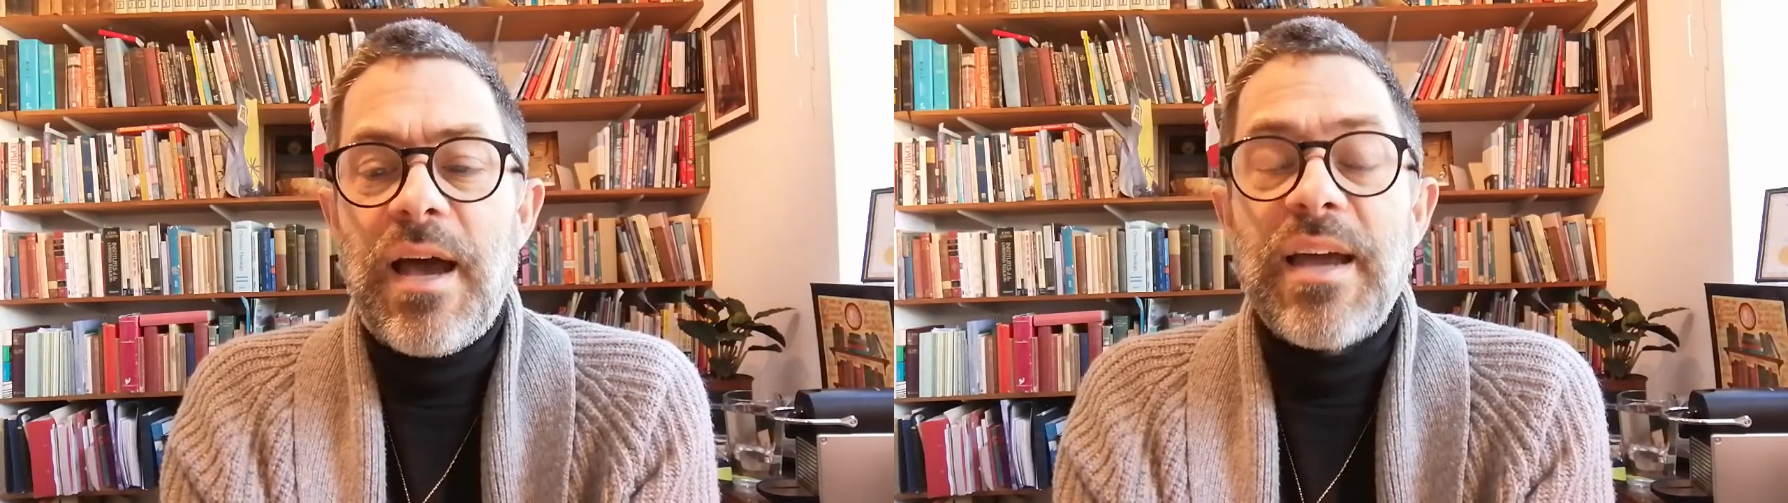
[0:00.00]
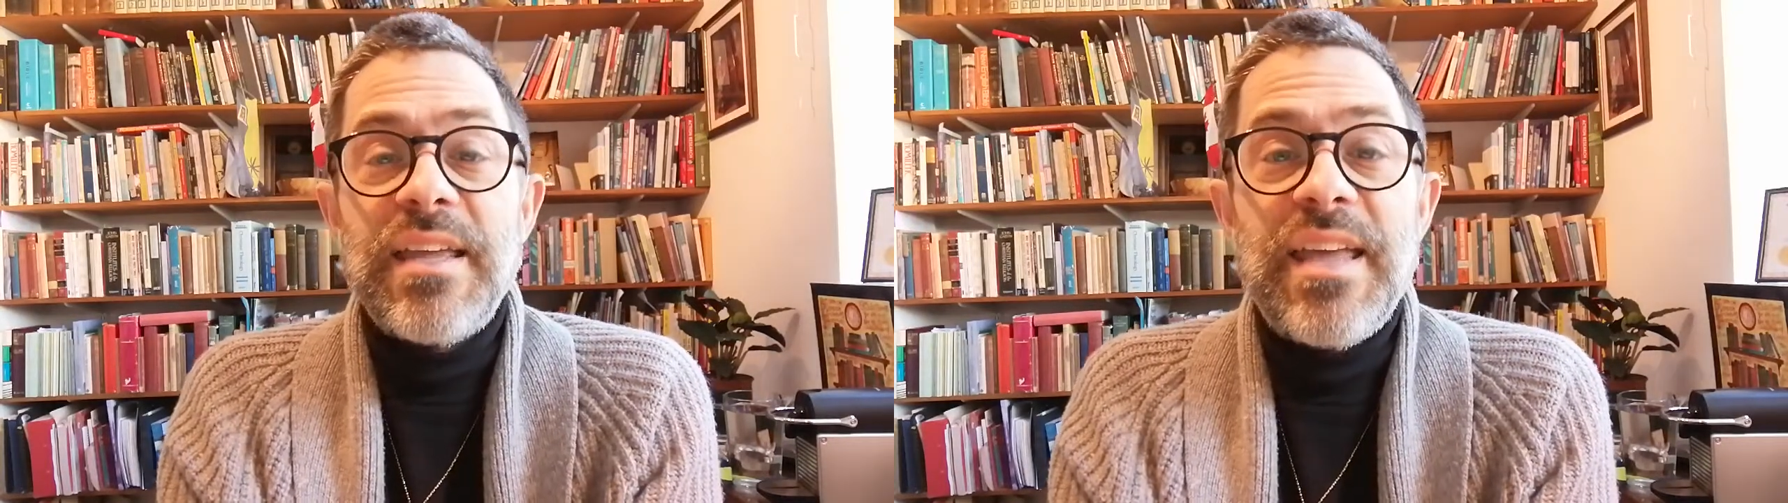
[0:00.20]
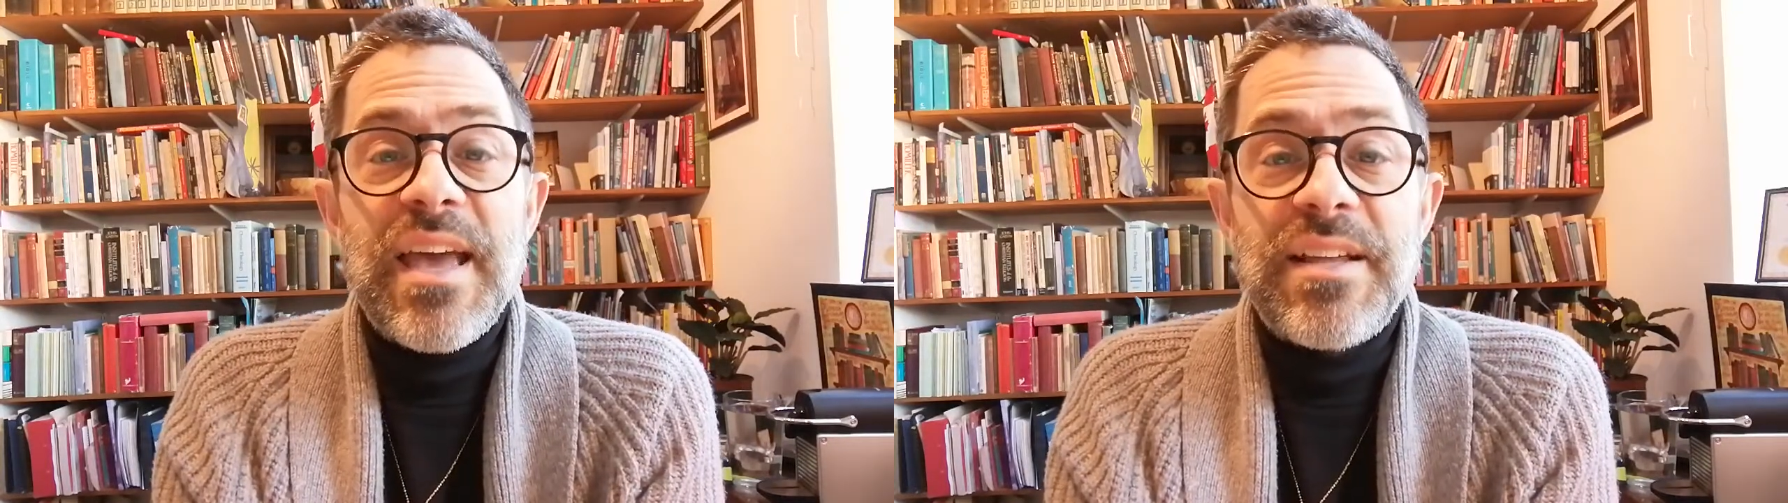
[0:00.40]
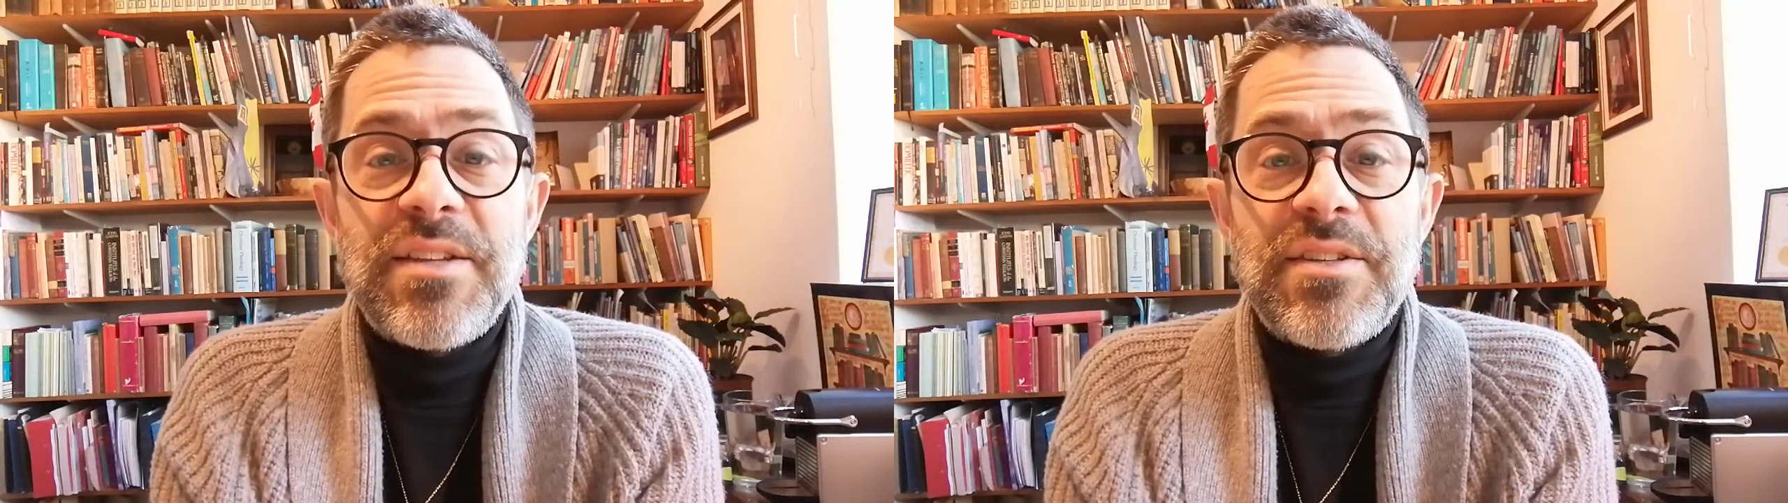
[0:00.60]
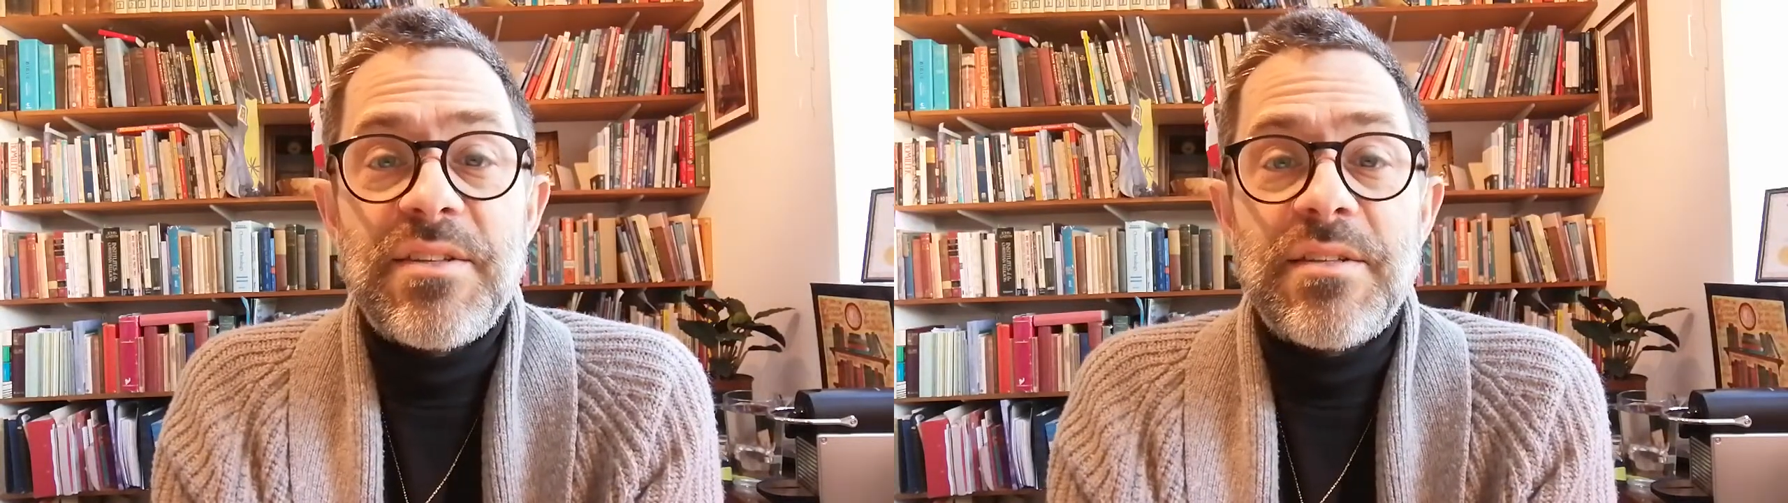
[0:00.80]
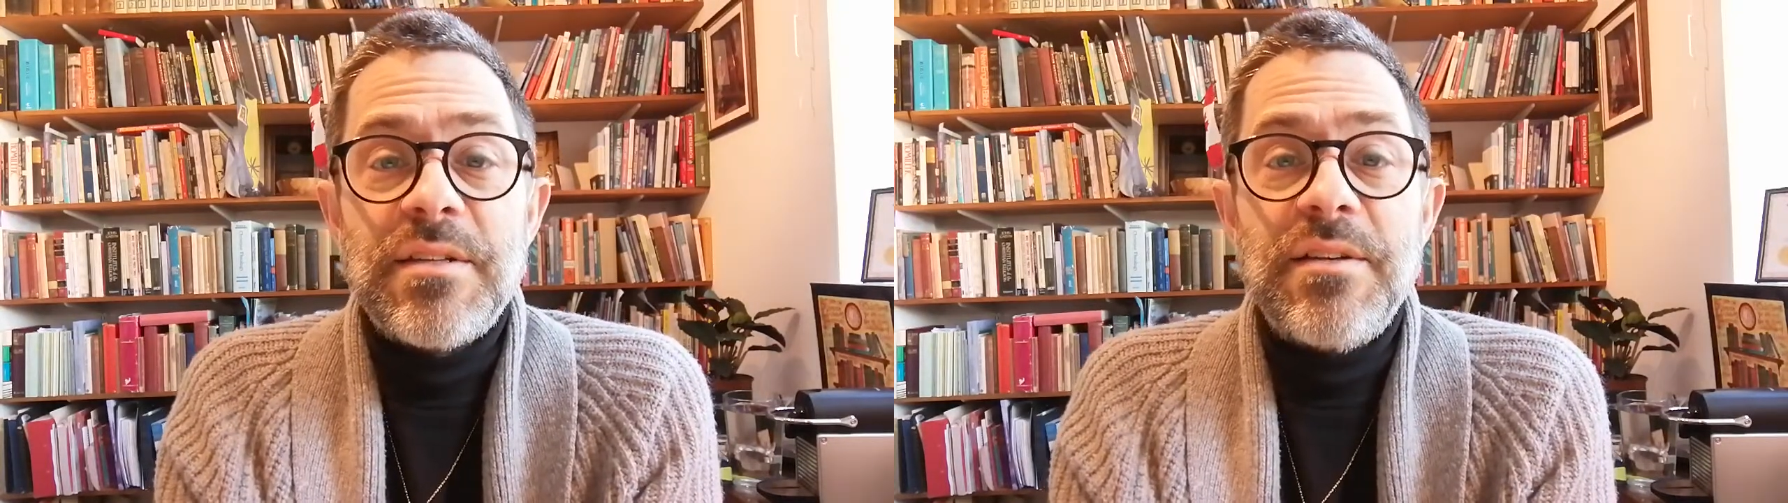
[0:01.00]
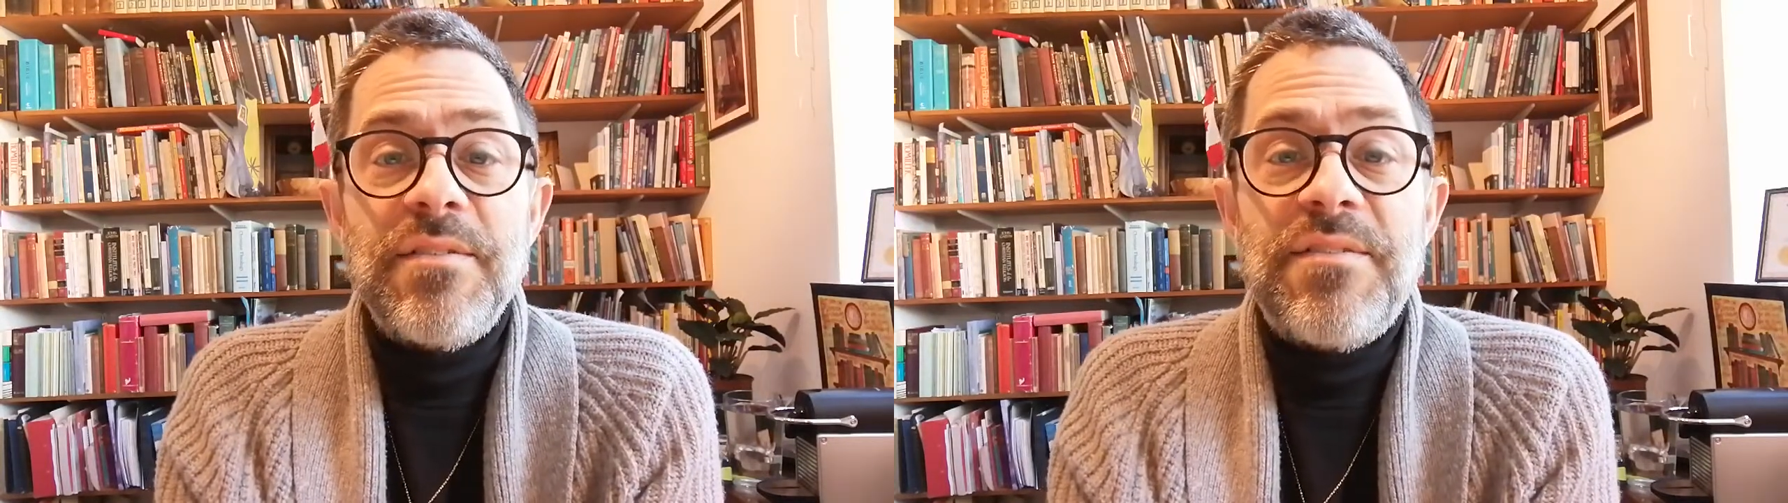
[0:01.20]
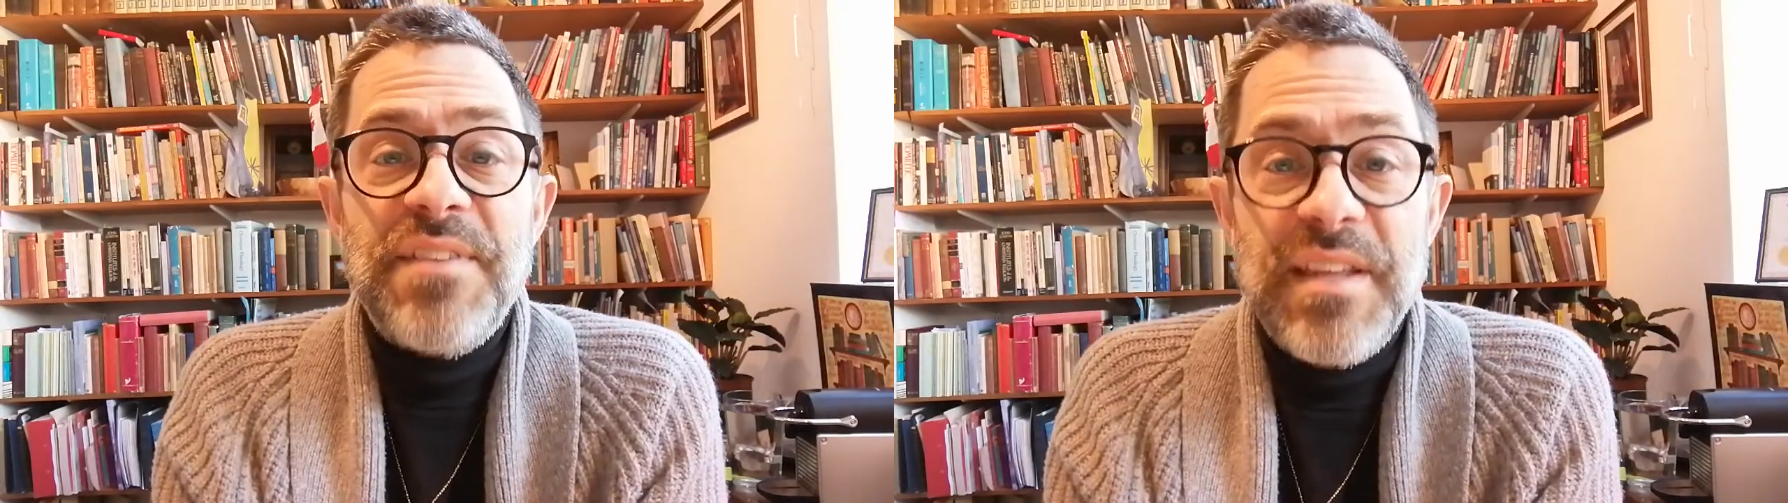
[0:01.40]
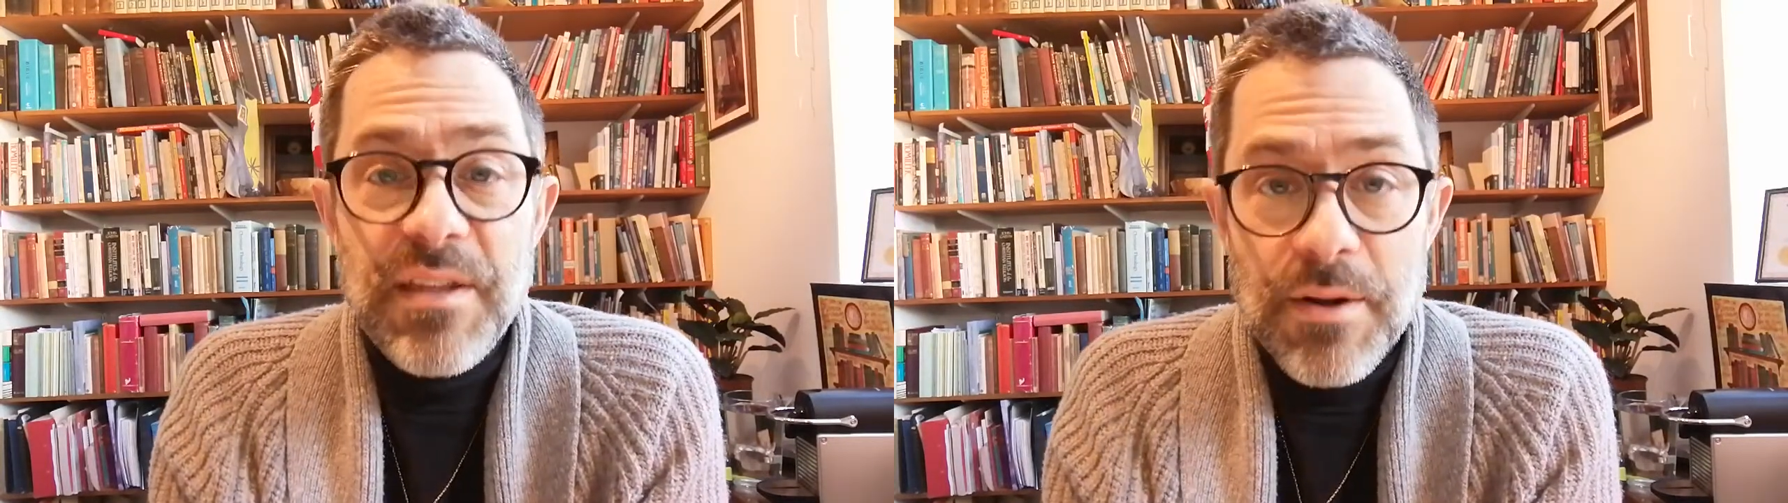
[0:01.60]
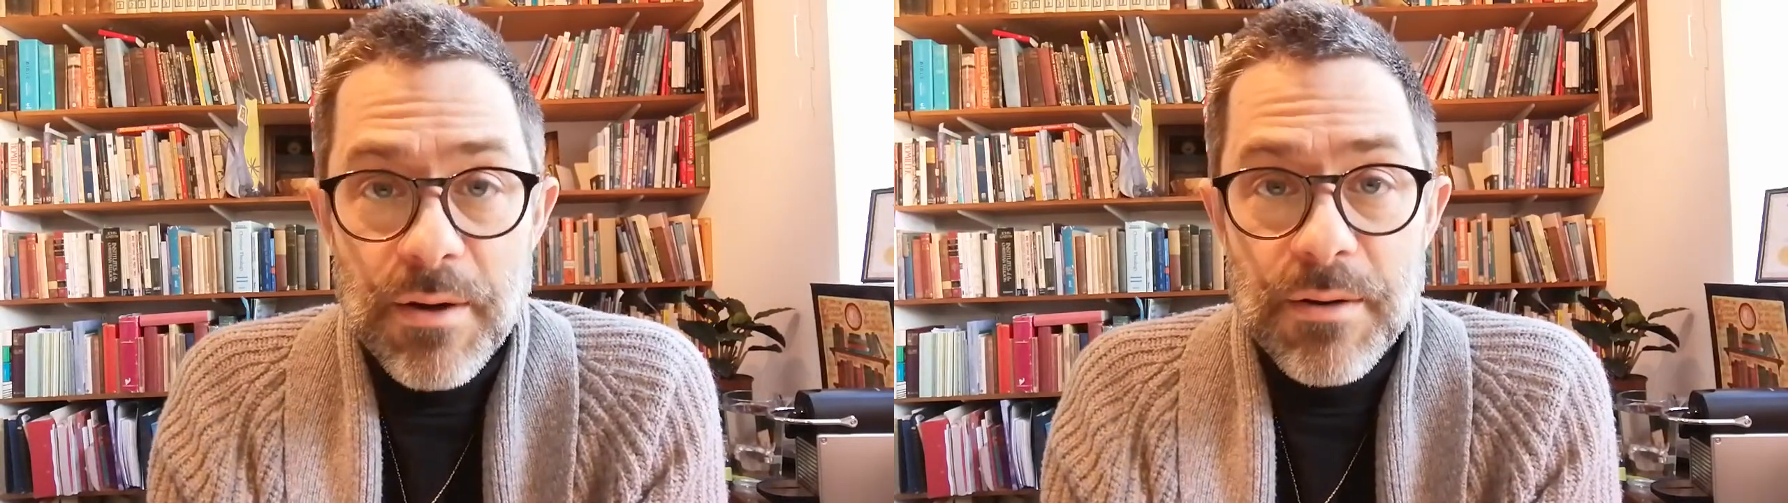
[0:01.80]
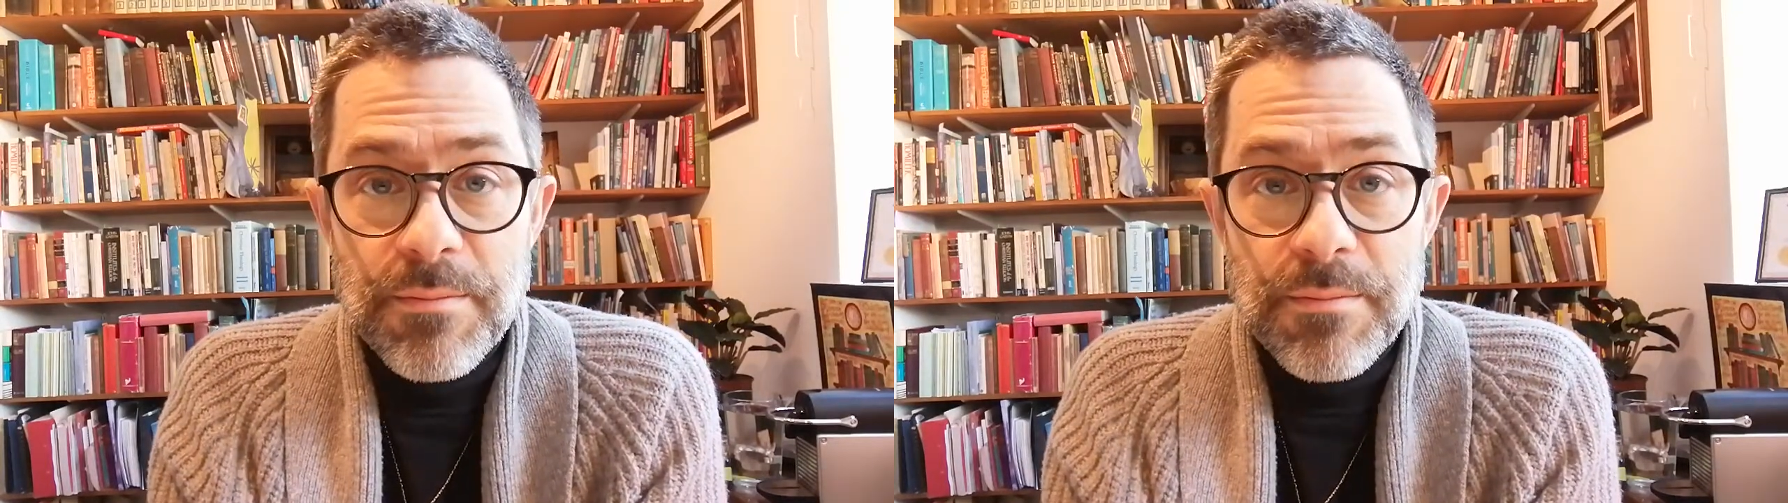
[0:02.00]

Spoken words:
I guess and fear."